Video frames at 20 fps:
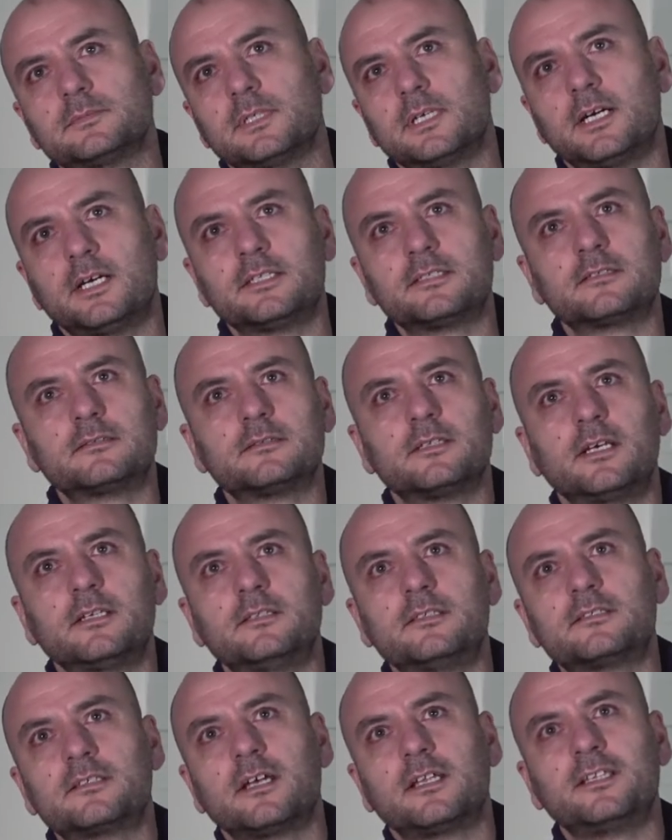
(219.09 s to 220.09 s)
I, I
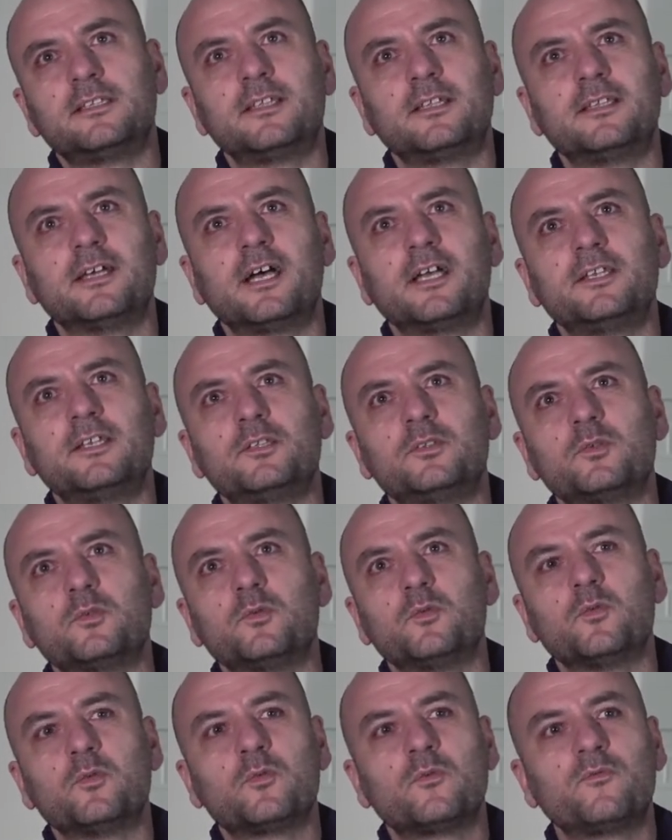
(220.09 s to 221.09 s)
decided that I need
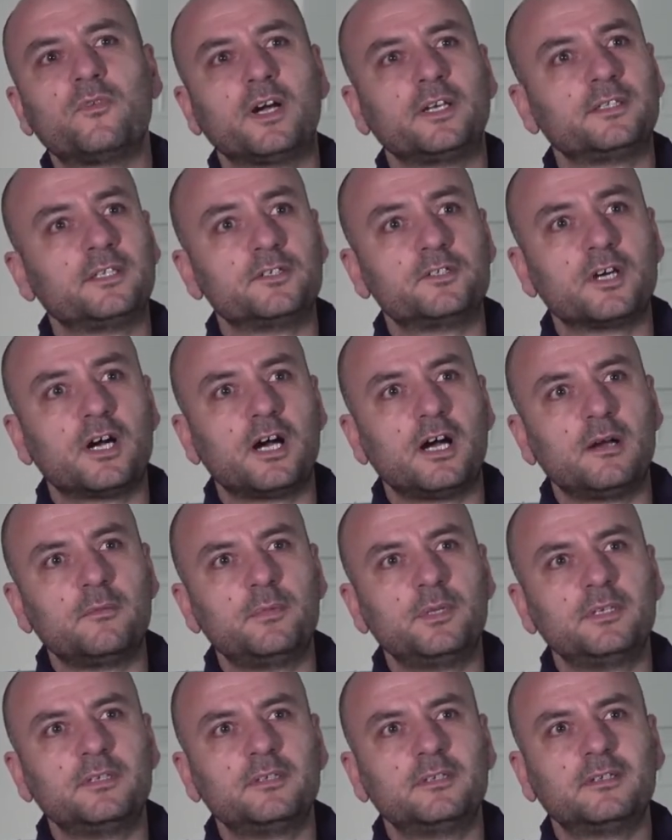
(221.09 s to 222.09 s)
to find a job
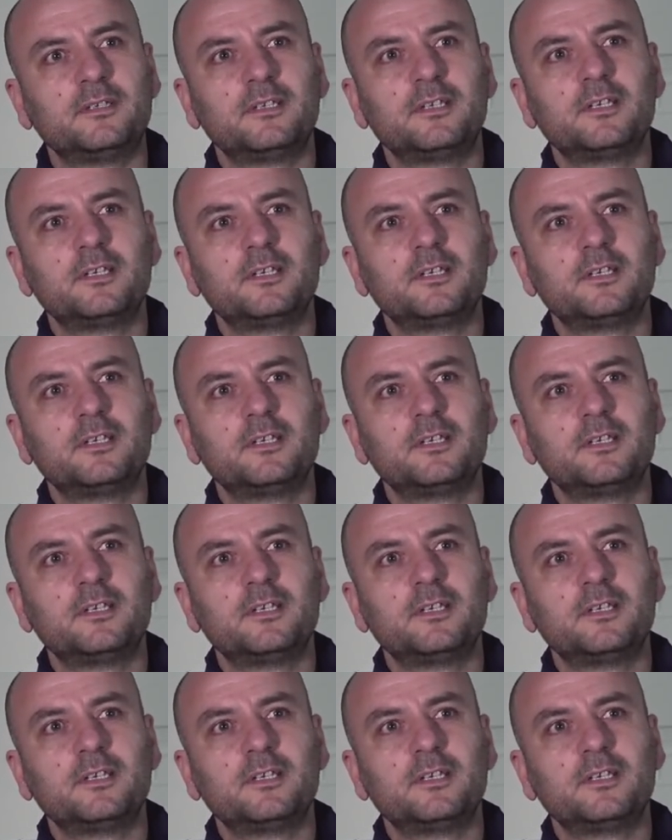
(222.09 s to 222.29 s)
and